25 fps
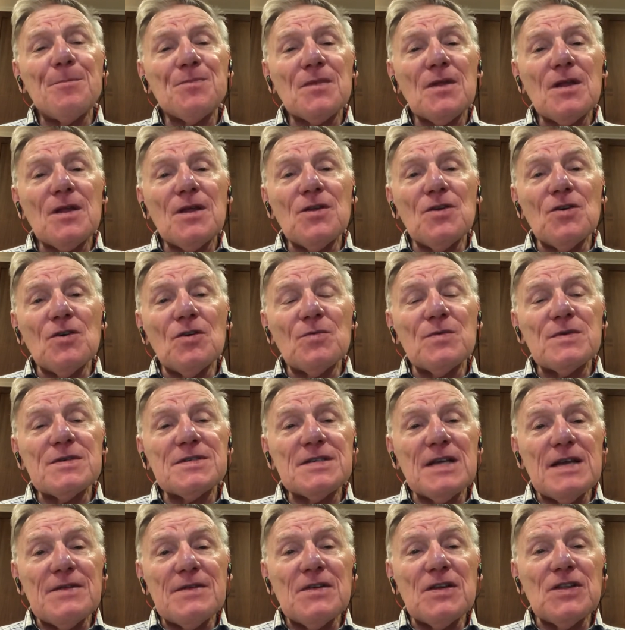you'll
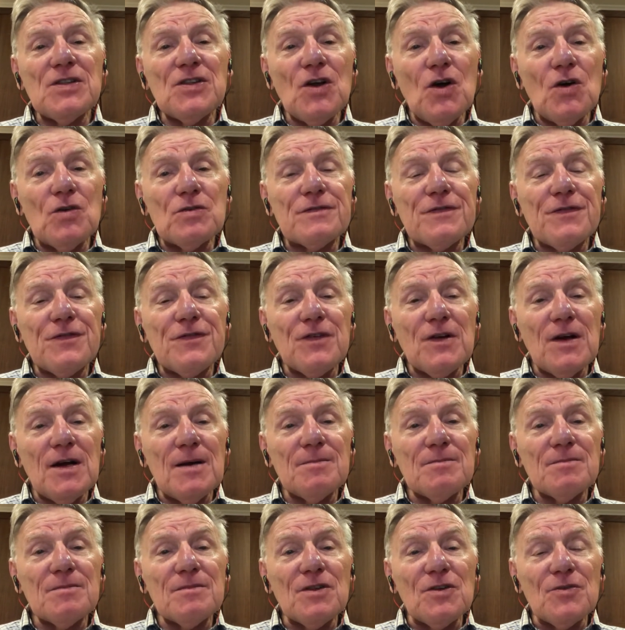receive a note
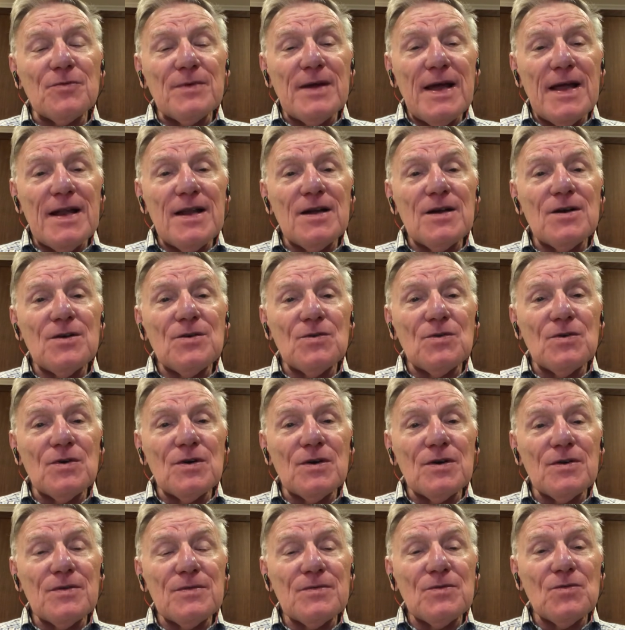from Loretta
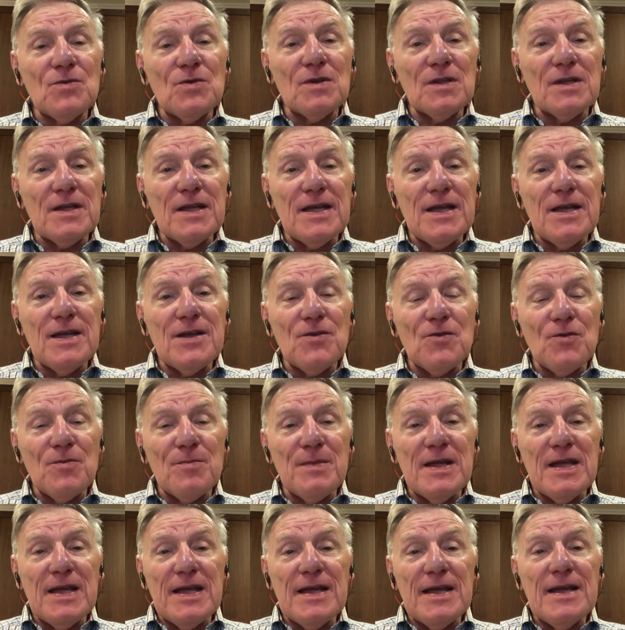or Lee or
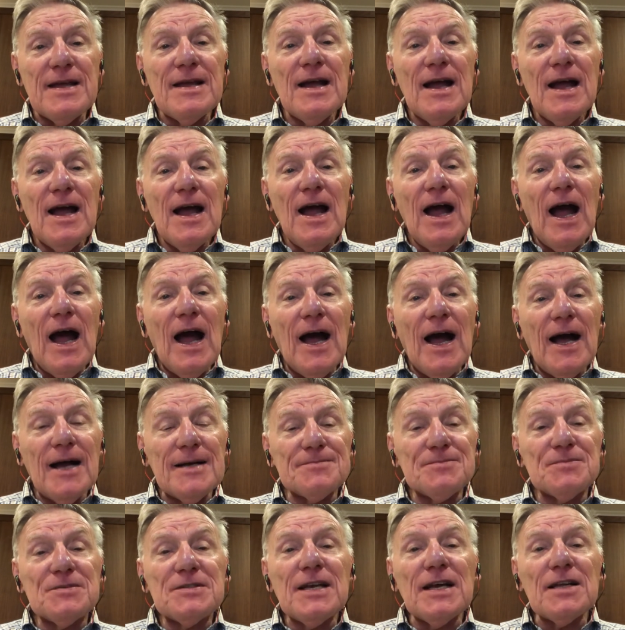me
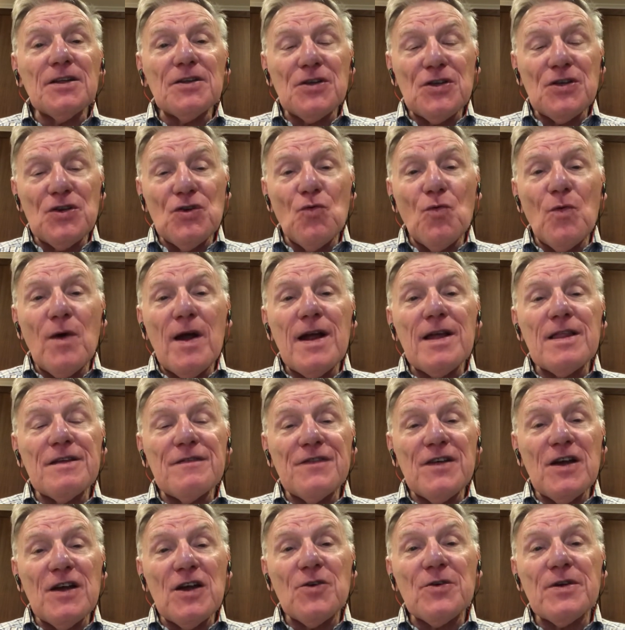telling you where the
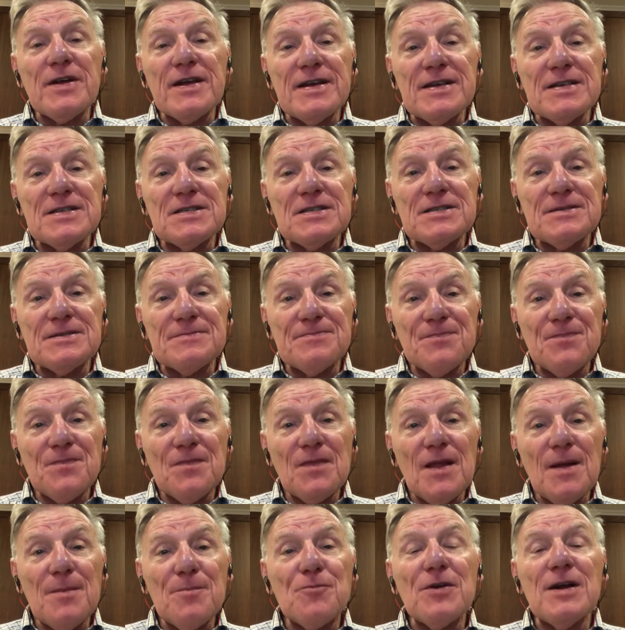various
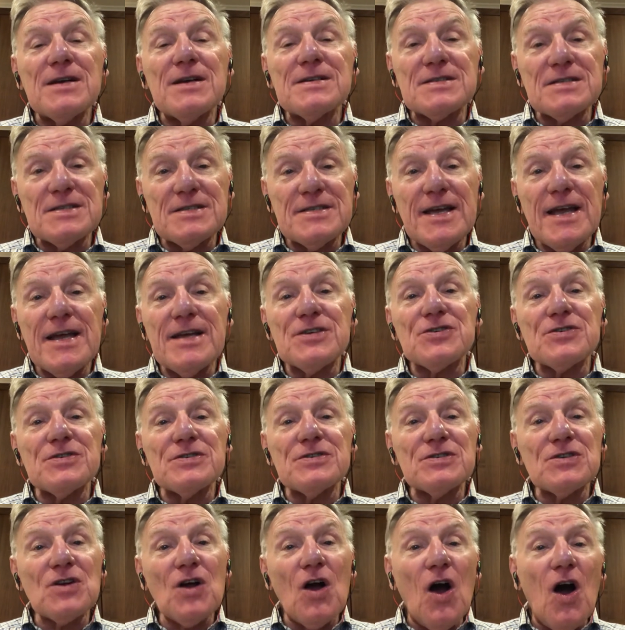
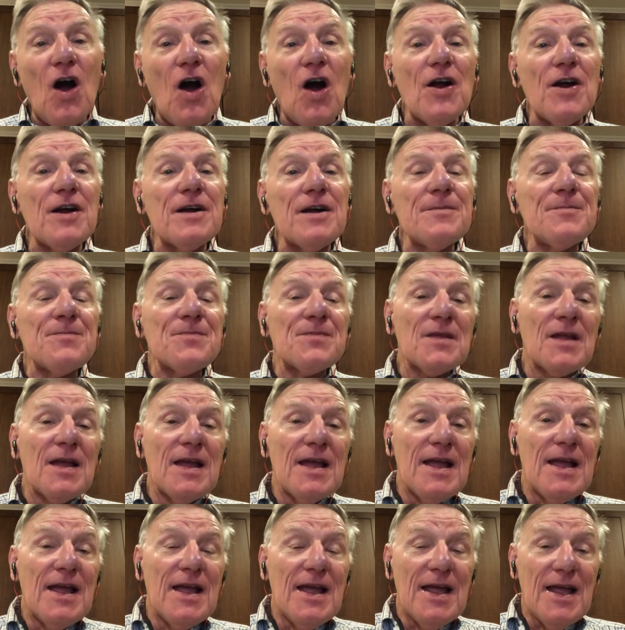presentations are,
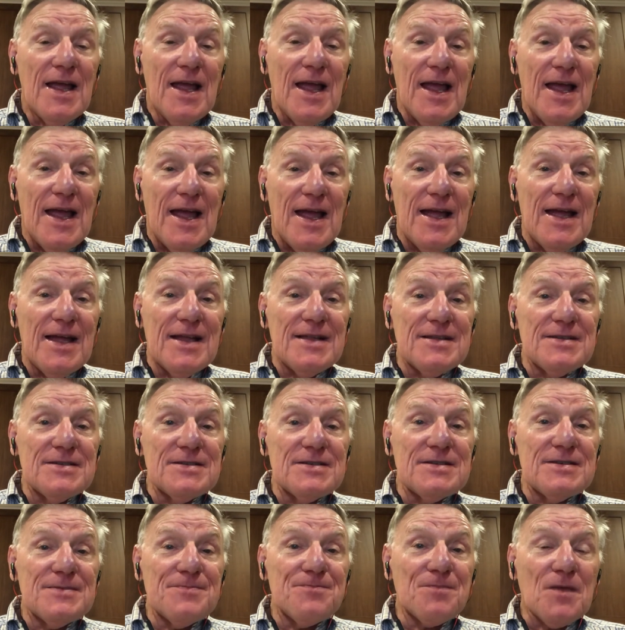
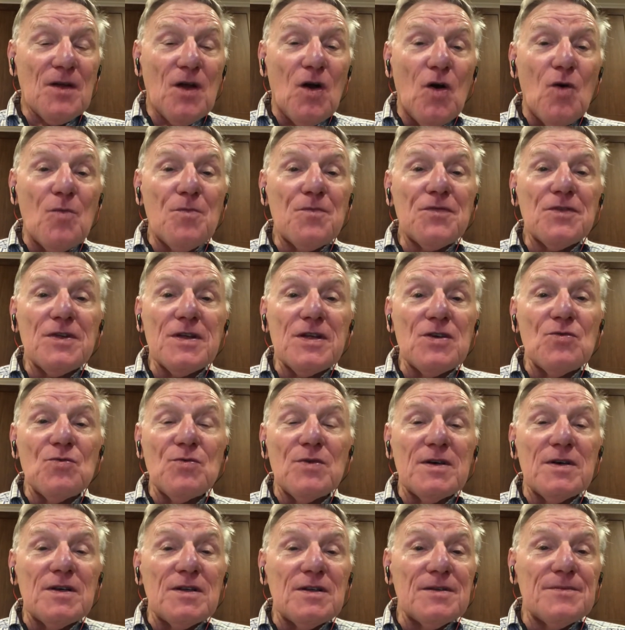and hopefully you
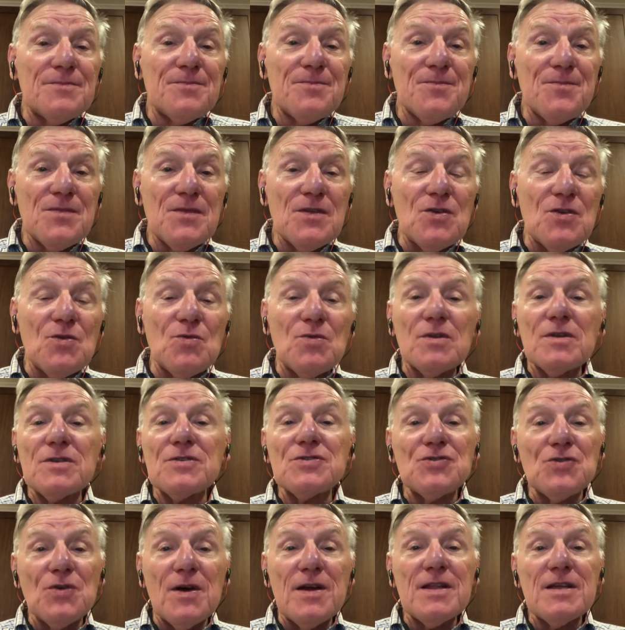will
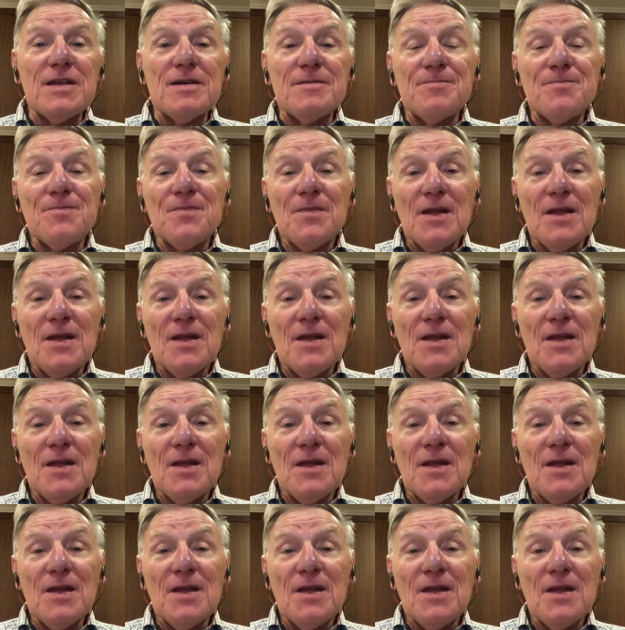enjoy them